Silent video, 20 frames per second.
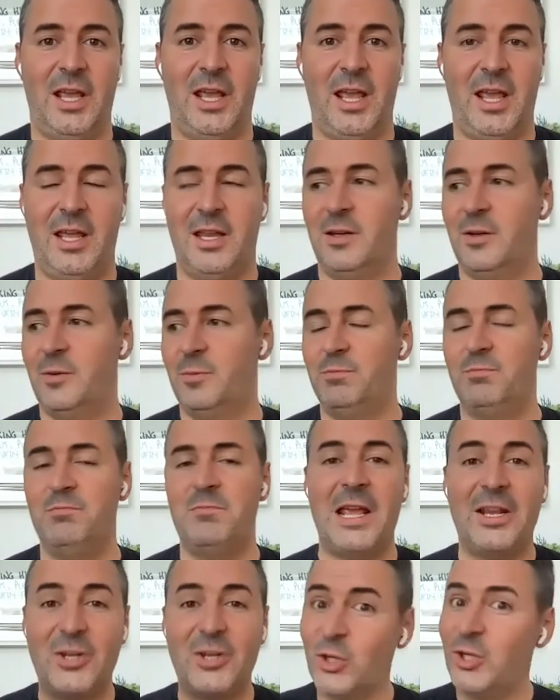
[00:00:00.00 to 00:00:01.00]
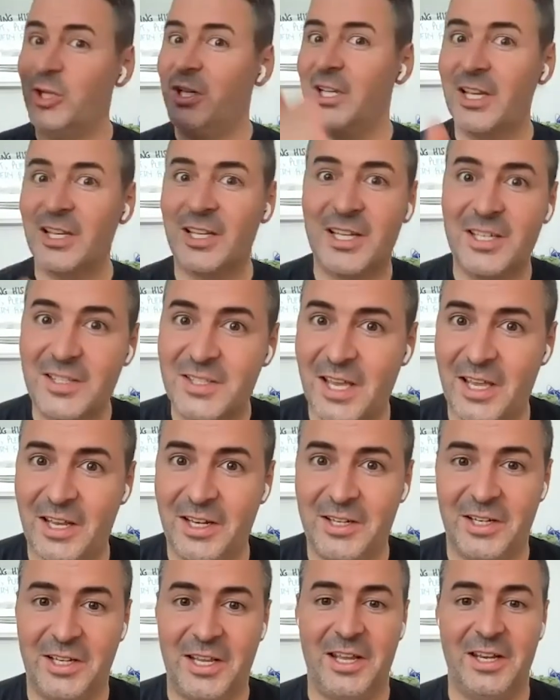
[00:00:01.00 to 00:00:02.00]
and make sure you get consent
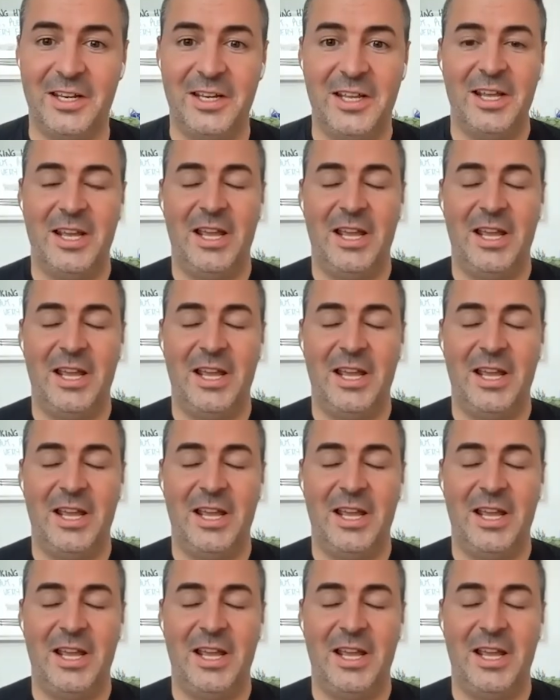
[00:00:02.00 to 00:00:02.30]
again